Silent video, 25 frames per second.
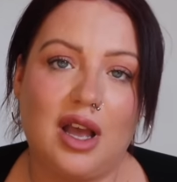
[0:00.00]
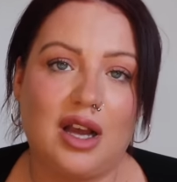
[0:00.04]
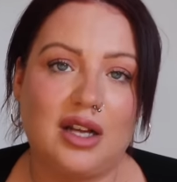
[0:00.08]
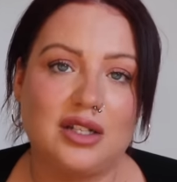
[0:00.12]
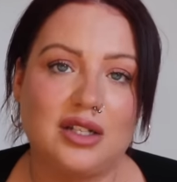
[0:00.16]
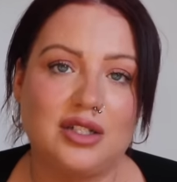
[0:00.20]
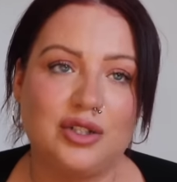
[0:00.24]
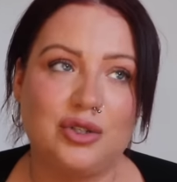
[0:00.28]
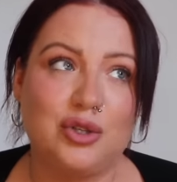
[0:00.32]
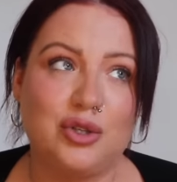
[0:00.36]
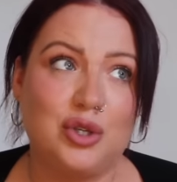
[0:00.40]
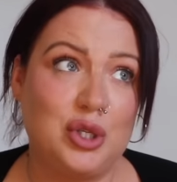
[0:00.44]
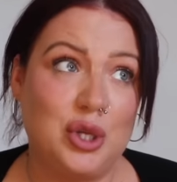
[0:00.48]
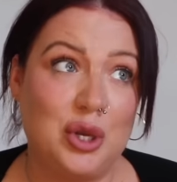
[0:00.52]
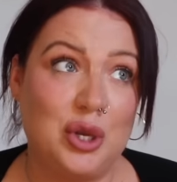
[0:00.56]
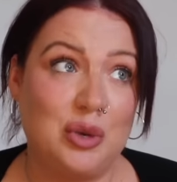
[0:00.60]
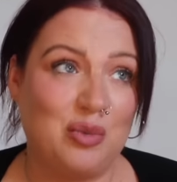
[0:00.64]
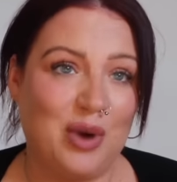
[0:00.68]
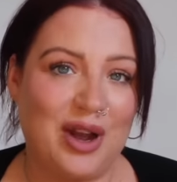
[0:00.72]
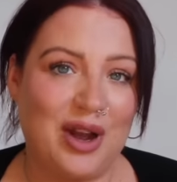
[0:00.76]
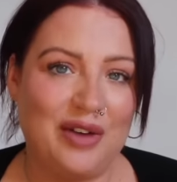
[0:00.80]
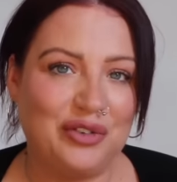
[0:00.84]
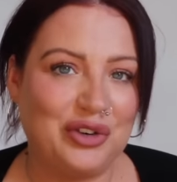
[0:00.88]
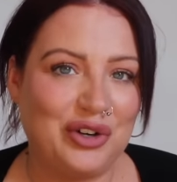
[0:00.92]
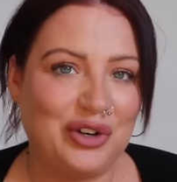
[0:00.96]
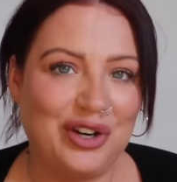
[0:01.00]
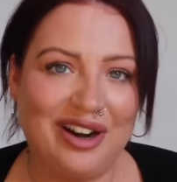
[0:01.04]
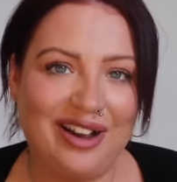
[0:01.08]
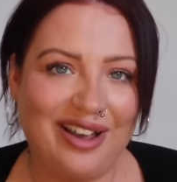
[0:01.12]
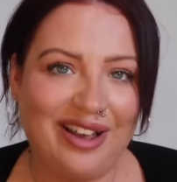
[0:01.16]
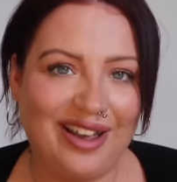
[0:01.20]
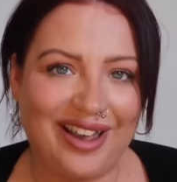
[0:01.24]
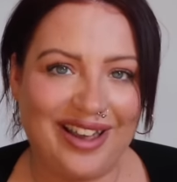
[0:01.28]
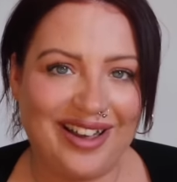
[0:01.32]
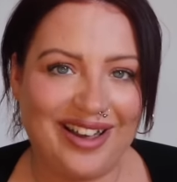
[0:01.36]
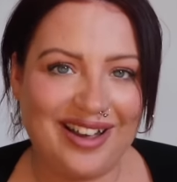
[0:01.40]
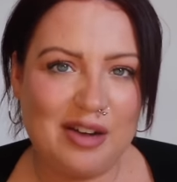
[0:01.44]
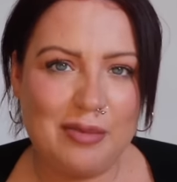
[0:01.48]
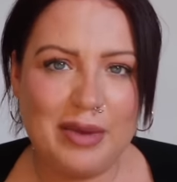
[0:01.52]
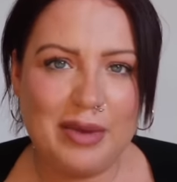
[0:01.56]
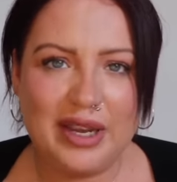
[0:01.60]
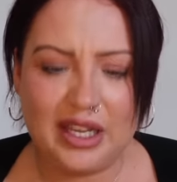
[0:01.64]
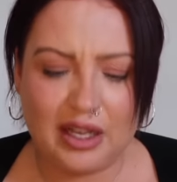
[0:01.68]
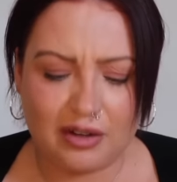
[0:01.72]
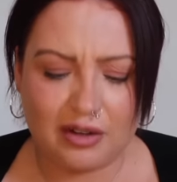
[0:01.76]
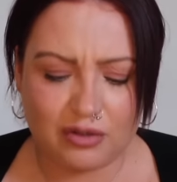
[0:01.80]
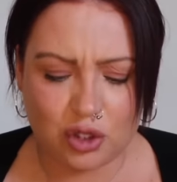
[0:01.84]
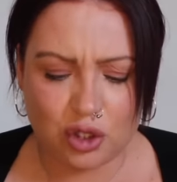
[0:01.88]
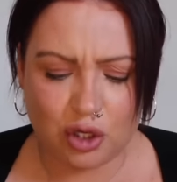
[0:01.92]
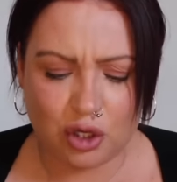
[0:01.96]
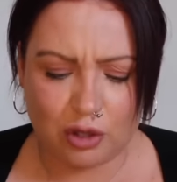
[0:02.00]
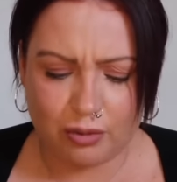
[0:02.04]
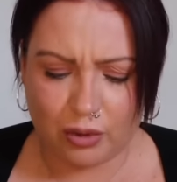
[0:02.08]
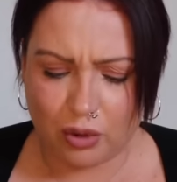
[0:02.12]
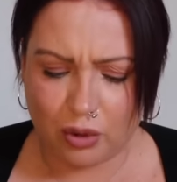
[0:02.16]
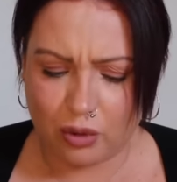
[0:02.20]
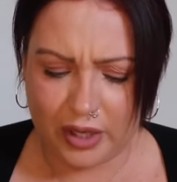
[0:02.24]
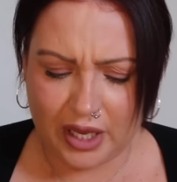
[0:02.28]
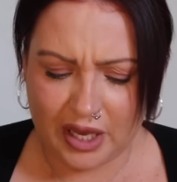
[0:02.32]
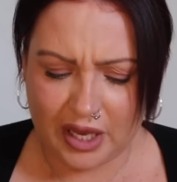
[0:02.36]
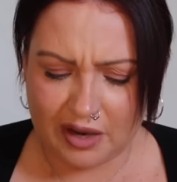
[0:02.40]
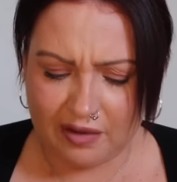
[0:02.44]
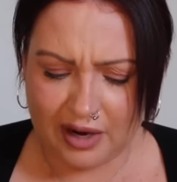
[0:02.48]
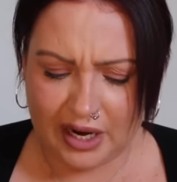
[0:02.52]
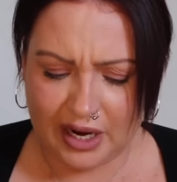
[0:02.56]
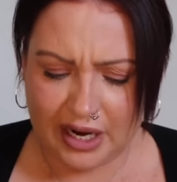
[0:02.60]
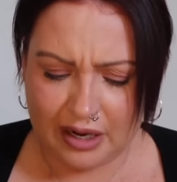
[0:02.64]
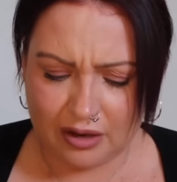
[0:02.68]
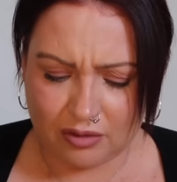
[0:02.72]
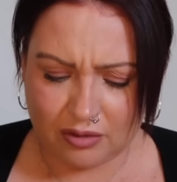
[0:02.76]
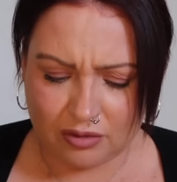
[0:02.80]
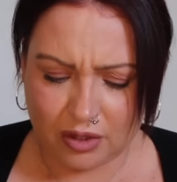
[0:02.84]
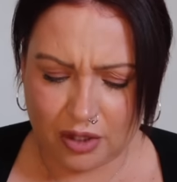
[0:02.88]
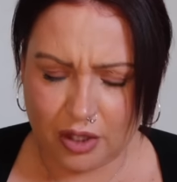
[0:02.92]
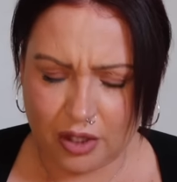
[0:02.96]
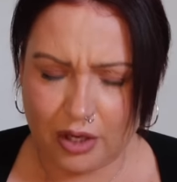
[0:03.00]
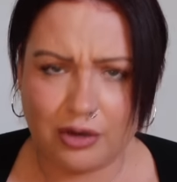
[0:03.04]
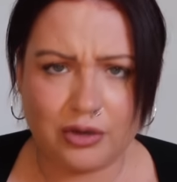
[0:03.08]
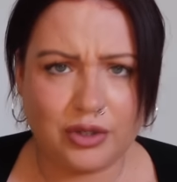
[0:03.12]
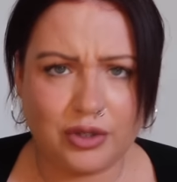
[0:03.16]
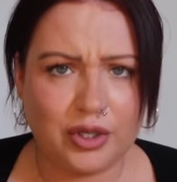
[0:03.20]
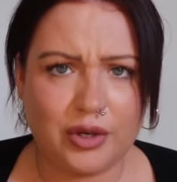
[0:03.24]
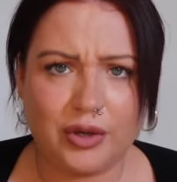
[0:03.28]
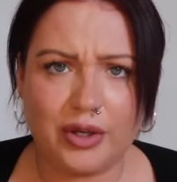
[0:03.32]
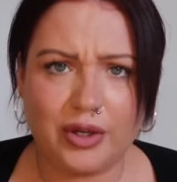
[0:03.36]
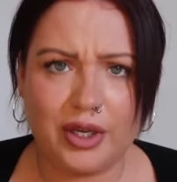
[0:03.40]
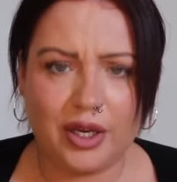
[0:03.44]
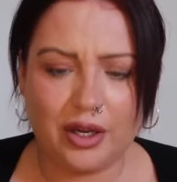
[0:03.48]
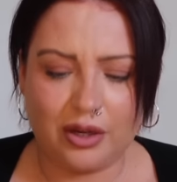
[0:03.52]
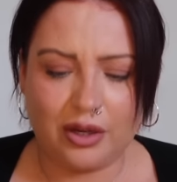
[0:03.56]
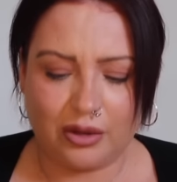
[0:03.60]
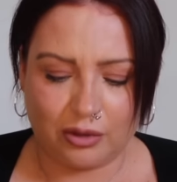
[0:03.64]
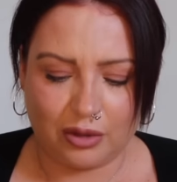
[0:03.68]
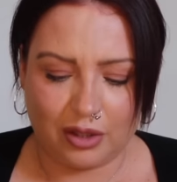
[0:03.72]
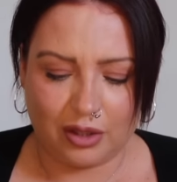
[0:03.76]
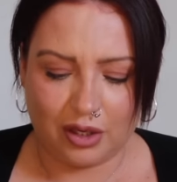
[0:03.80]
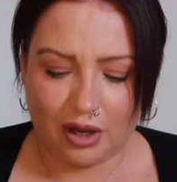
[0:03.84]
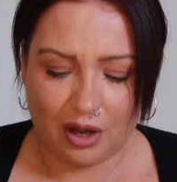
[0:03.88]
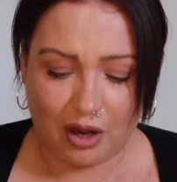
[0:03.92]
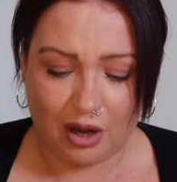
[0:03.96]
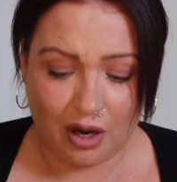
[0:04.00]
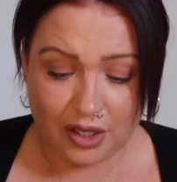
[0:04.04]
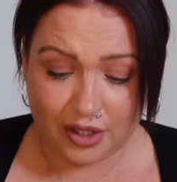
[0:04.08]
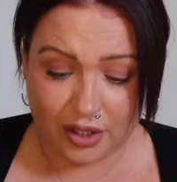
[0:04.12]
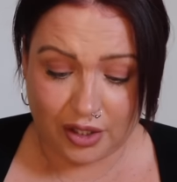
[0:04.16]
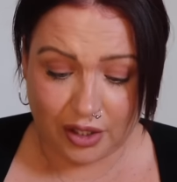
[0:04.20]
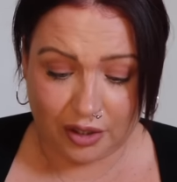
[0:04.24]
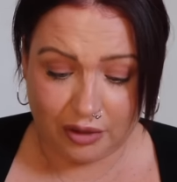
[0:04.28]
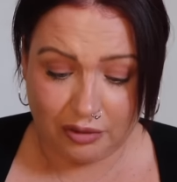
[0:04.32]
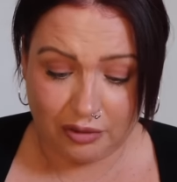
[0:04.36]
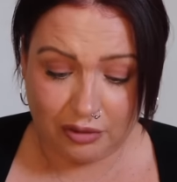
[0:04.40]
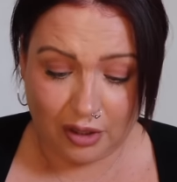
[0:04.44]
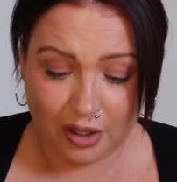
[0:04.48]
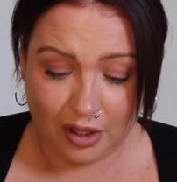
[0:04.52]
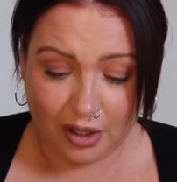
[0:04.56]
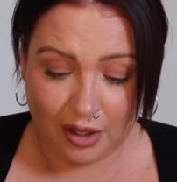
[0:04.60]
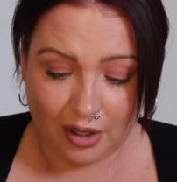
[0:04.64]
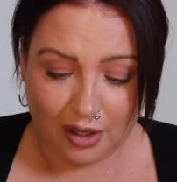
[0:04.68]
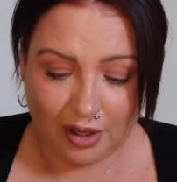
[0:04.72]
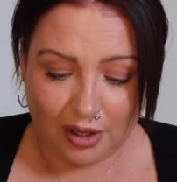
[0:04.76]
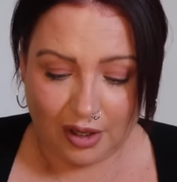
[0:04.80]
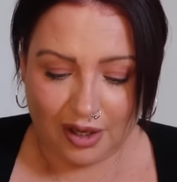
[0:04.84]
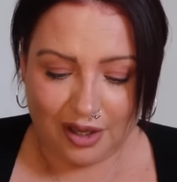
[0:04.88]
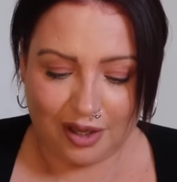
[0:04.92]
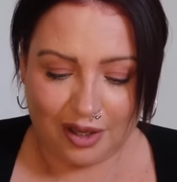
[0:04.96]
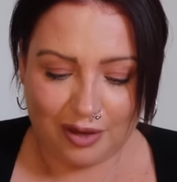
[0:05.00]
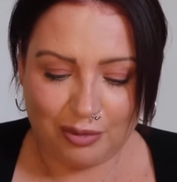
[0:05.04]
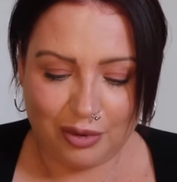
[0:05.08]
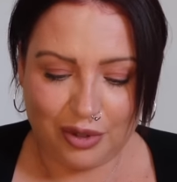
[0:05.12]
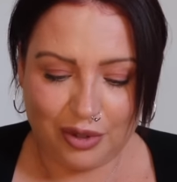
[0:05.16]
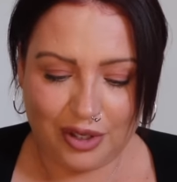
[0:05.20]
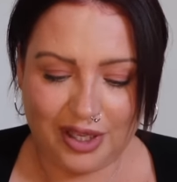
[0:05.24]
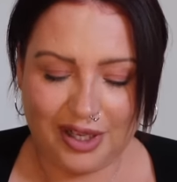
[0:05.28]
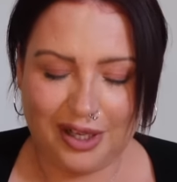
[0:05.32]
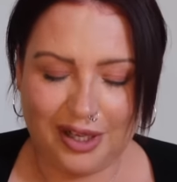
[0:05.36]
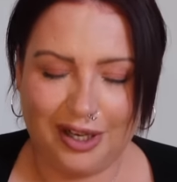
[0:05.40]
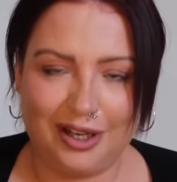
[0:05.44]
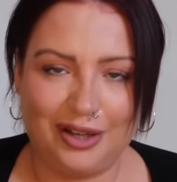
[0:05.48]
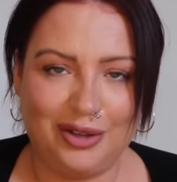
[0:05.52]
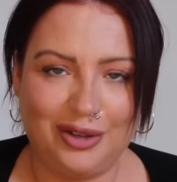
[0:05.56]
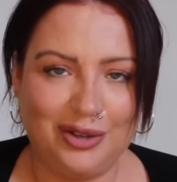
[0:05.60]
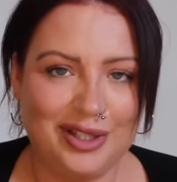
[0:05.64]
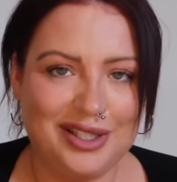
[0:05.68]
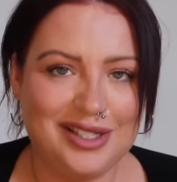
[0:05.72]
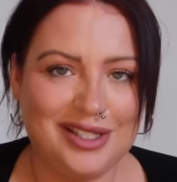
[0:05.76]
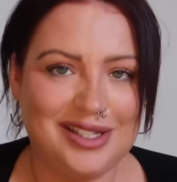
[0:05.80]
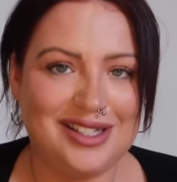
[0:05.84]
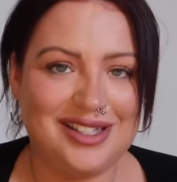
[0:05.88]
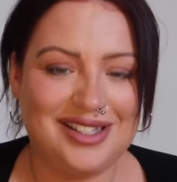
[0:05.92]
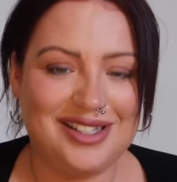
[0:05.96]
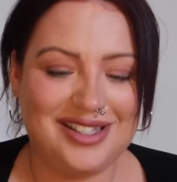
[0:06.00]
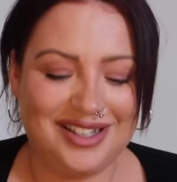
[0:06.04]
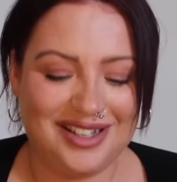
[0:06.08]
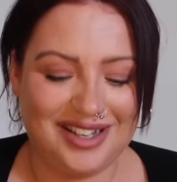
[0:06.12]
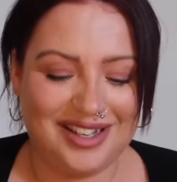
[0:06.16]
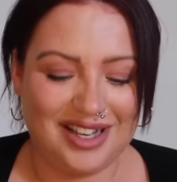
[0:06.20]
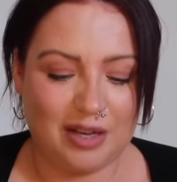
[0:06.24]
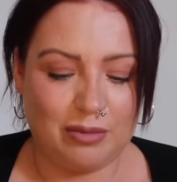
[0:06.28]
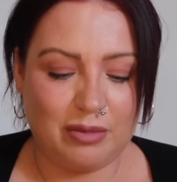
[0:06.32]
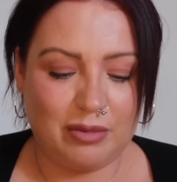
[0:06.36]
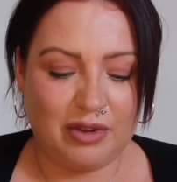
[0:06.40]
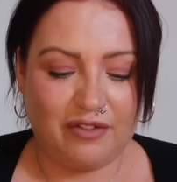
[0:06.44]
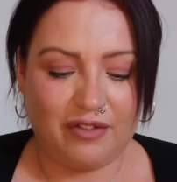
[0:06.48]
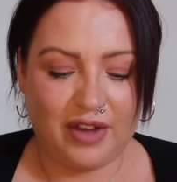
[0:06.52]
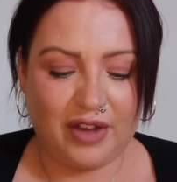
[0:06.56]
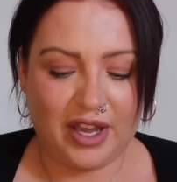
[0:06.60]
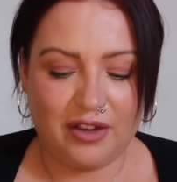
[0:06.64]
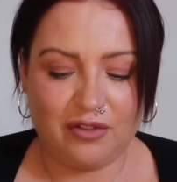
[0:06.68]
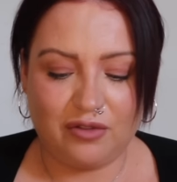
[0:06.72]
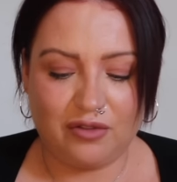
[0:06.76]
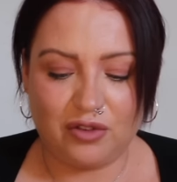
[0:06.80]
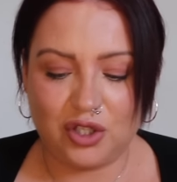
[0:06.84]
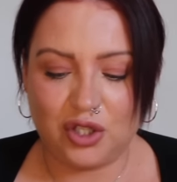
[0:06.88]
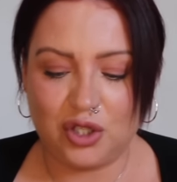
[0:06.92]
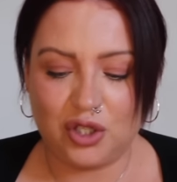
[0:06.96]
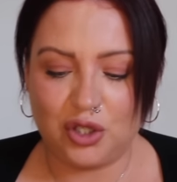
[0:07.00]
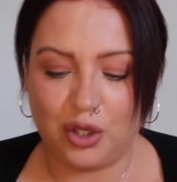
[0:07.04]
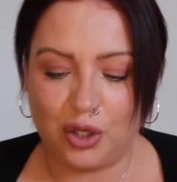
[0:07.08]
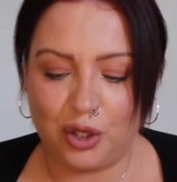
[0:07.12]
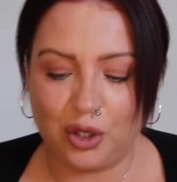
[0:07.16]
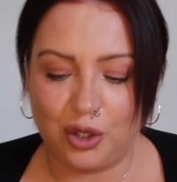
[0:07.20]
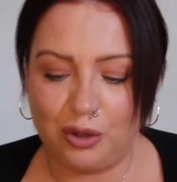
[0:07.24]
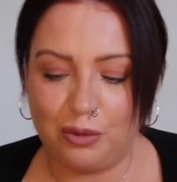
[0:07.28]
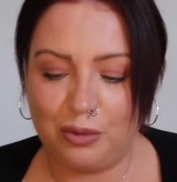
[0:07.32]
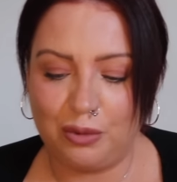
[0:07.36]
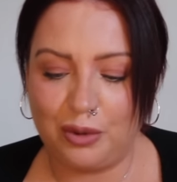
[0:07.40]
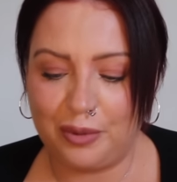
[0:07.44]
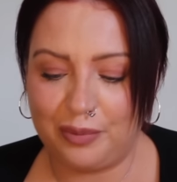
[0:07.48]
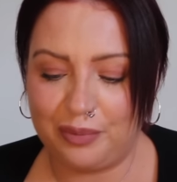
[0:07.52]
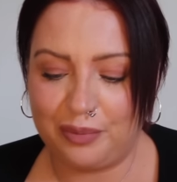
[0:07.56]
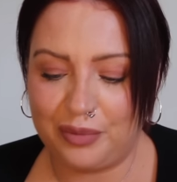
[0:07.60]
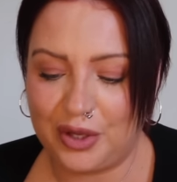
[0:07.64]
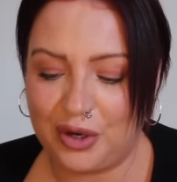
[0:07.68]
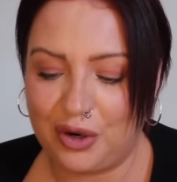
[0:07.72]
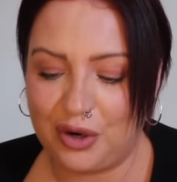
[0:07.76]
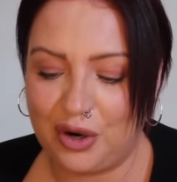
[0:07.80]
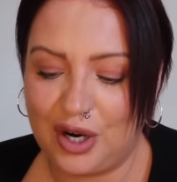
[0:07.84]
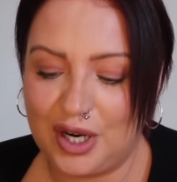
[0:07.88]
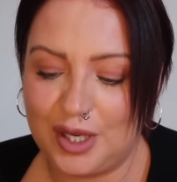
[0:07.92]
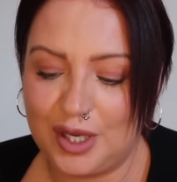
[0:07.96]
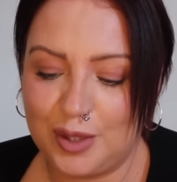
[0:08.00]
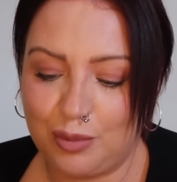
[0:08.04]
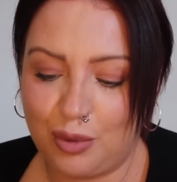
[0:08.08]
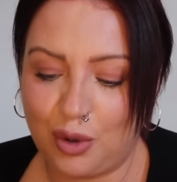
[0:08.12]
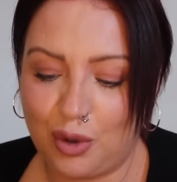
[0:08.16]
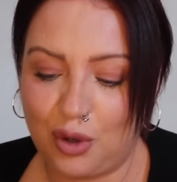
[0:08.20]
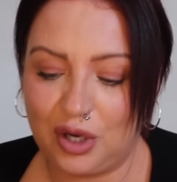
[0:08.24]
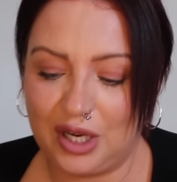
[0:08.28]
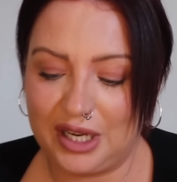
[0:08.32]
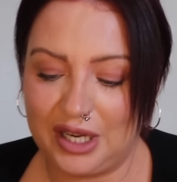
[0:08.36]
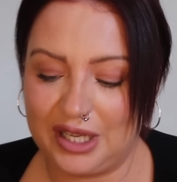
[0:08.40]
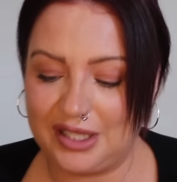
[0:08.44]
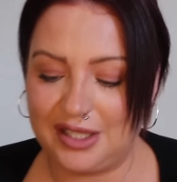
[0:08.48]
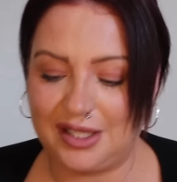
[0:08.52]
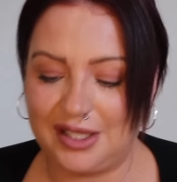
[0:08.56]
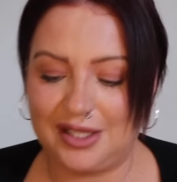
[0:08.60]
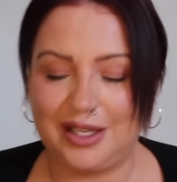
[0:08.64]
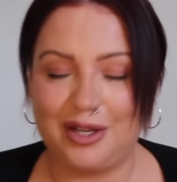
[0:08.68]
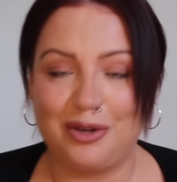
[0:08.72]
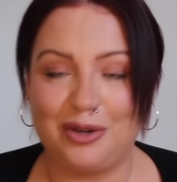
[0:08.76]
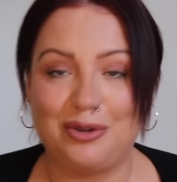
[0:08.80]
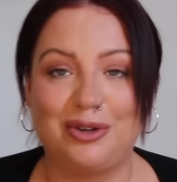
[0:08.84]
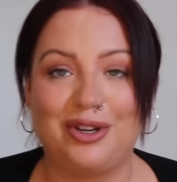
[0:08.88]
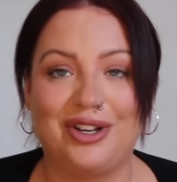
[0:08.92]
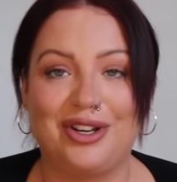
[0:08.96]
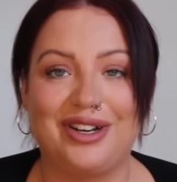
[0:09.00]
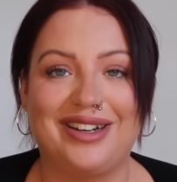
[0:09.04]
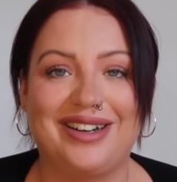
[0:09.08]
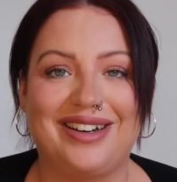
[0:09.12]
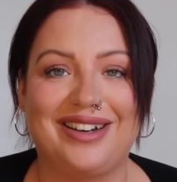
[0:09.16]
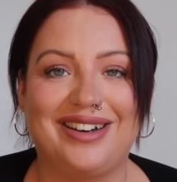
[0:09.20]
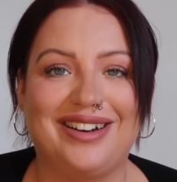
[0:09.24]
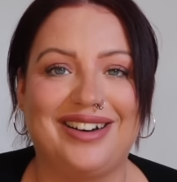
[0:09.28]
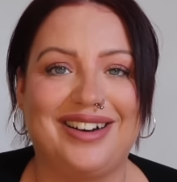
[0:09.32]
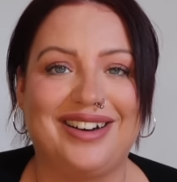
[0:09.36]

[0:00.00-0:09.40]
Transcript: I do soup weather, innit? I mean, you have soup all year round. You do you. I do. But, you know, it's my favourite soup. All right, it's broccoli and Stilton.